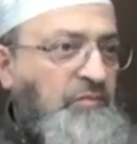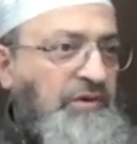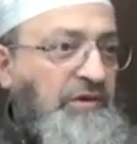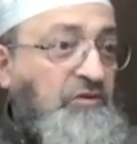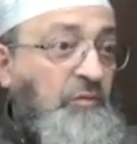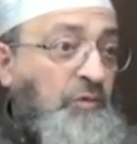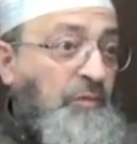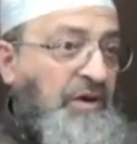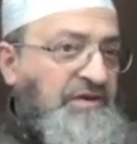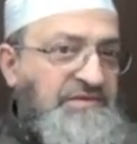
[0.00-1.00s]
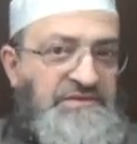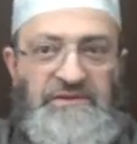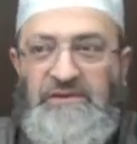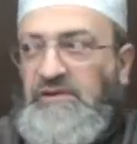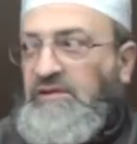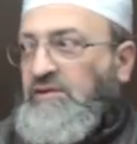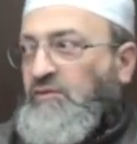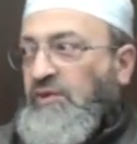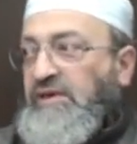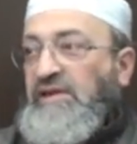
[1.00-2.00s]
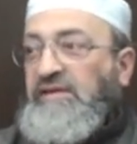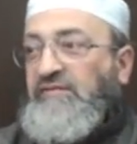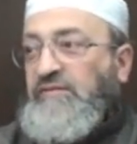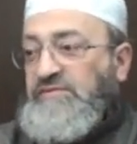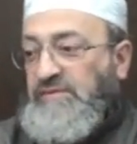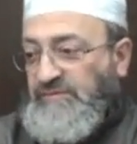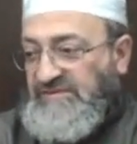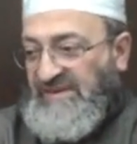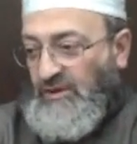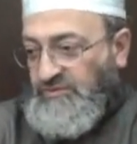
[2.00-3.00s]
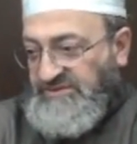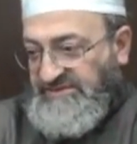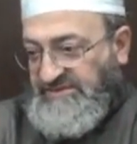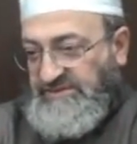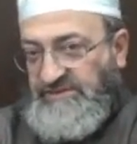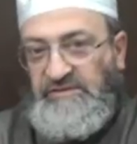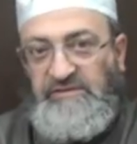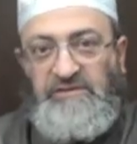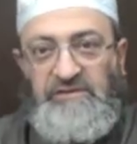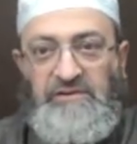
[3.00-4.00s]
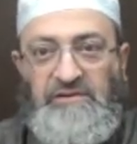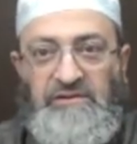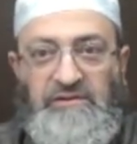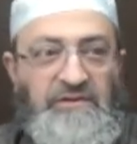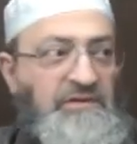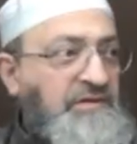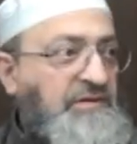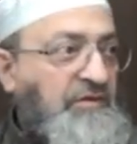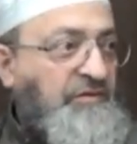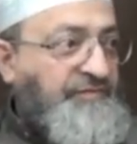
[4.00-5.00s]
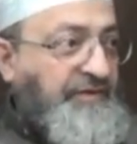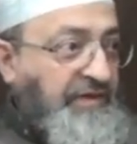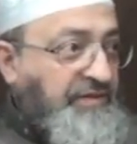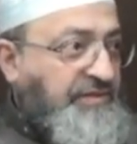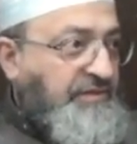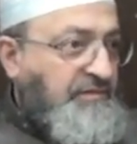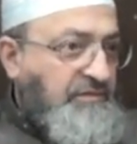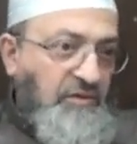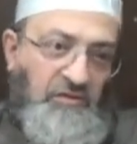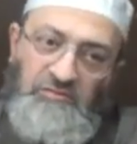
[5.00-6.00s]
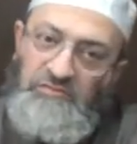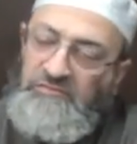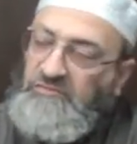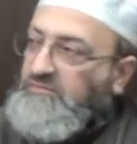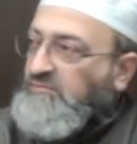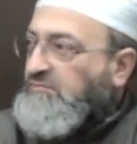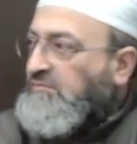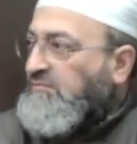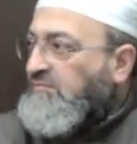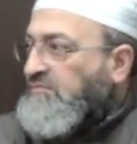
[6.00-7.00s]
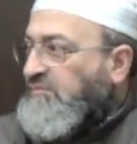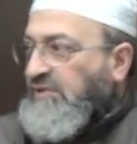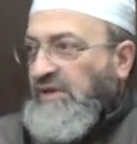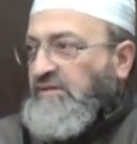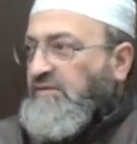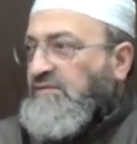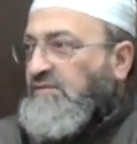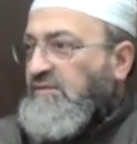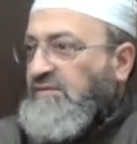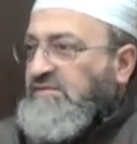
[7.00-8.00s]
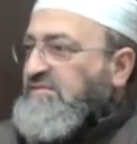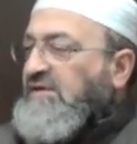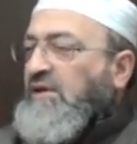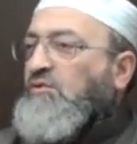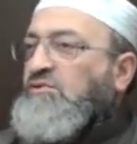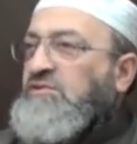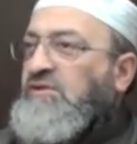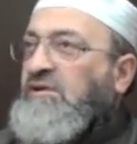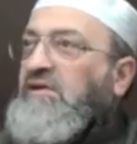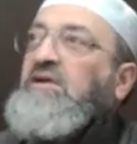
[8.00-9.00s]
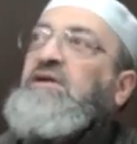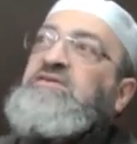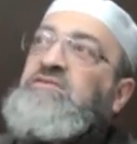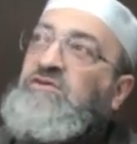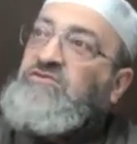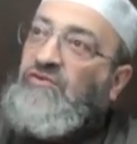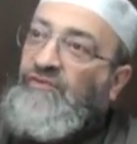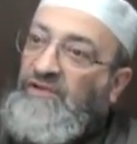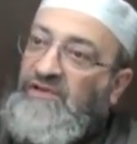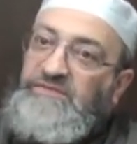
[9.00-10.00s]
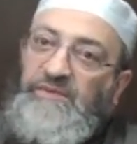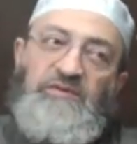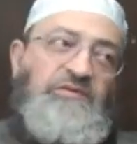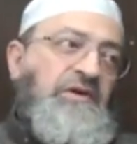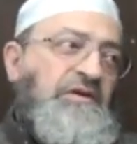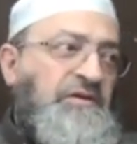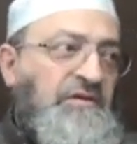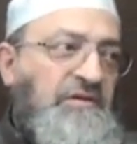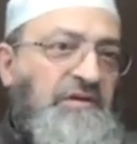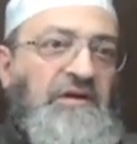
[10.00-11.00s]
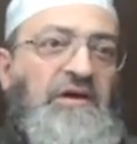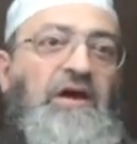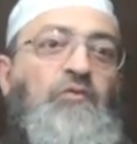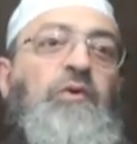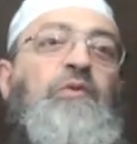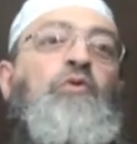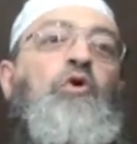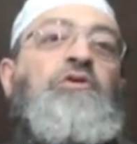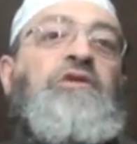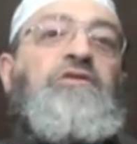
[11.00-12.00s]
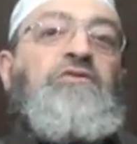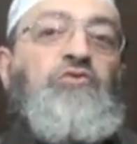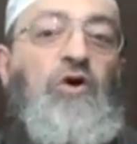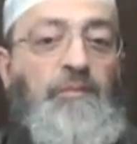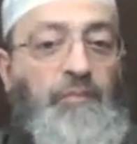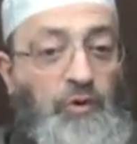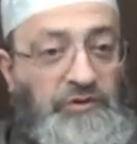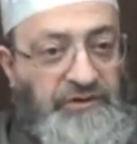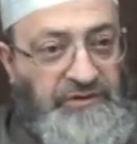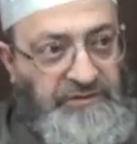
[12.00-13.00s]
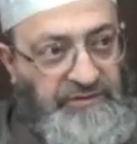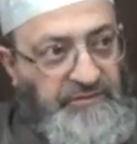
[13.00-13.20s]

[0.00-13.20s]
We can't compromise. We can't give him some discounts of faith. No, we can't. It's not our religion. It's the religion of Allah subhanahu wa ta'ala. And we were ordered to uphold it.